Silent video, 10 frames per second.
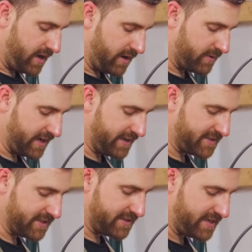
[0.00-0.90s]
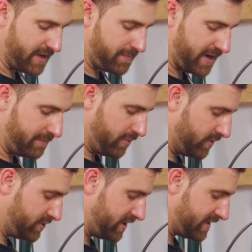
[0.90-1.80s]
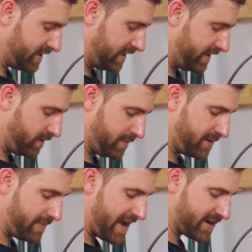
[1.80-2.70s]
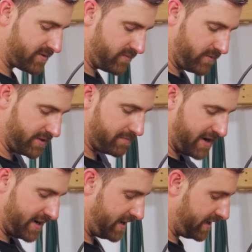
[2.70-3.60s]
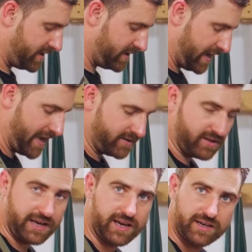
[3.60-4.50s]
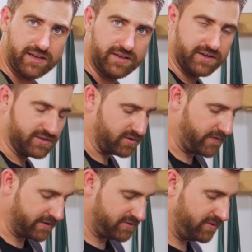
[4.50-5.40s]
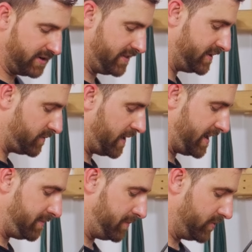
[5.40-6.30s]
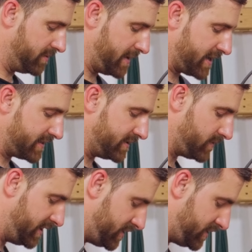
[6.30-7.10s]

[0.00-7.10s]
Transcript: and when I get to the tip, I pull just a little bit back with my handle hand. So if I was doing it this way, I'd be pulling back this way